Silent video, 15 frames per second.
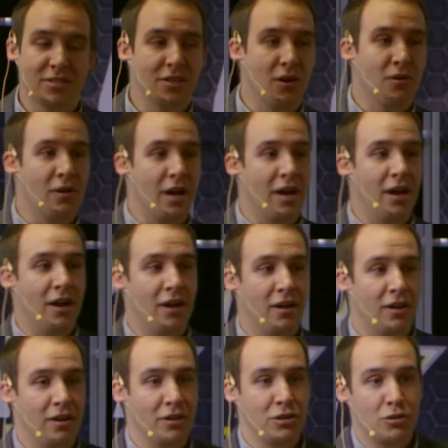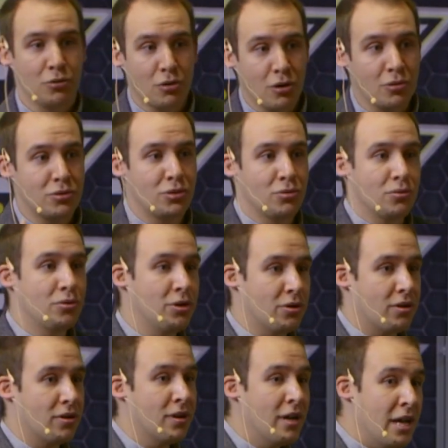So you go
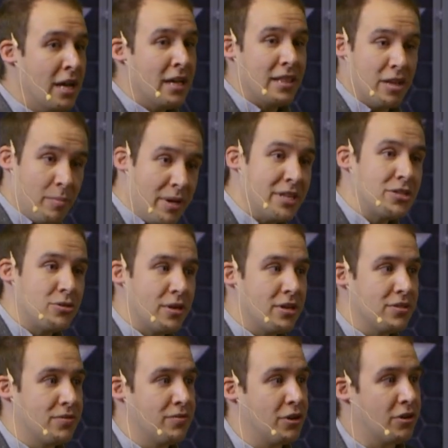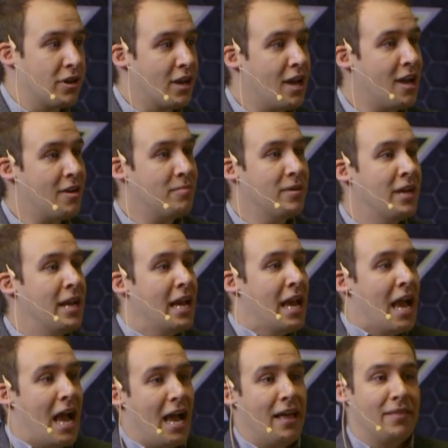to the administrators of your club,
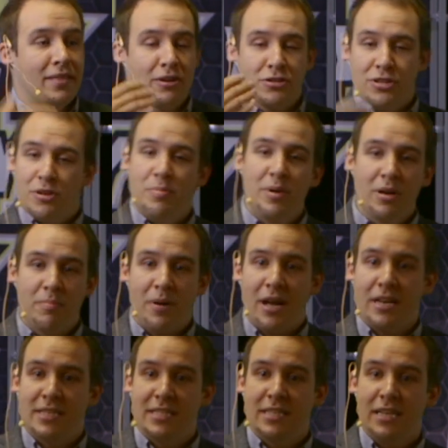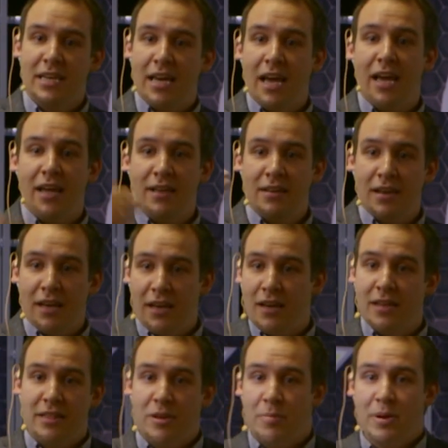and there's an appeal policy, and
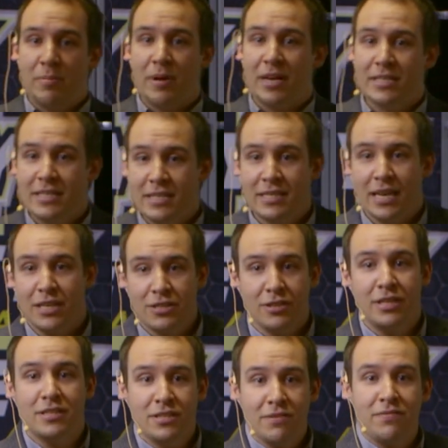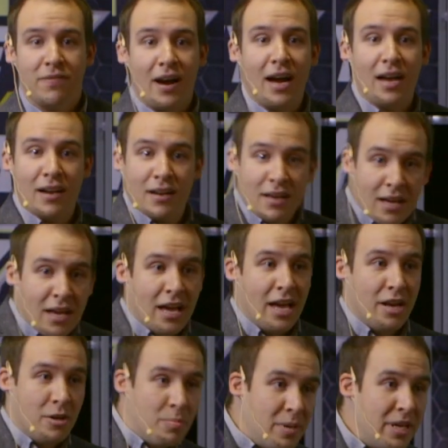the appeal policy says you need to file
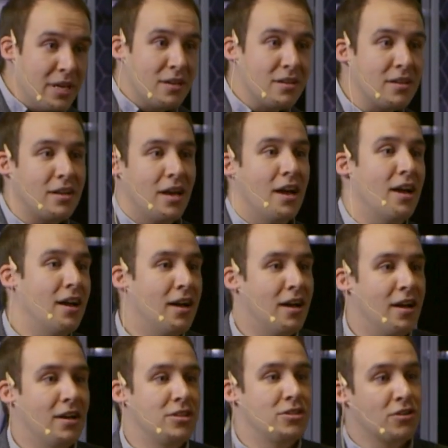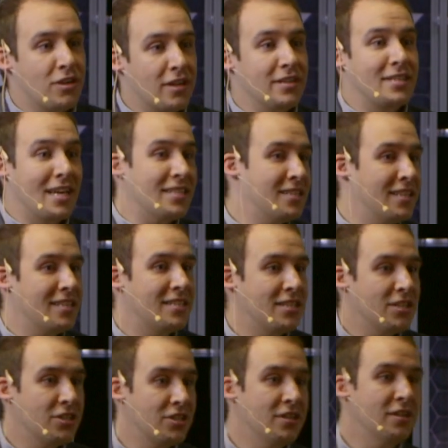an appeal to contest the
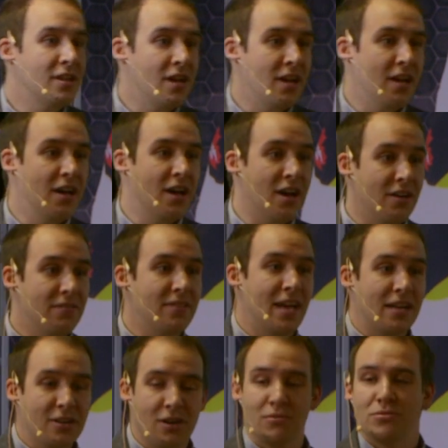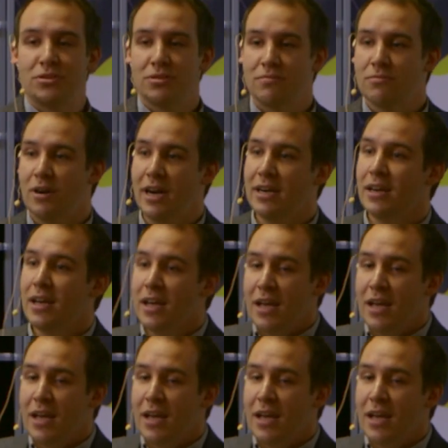decision of that coach, right?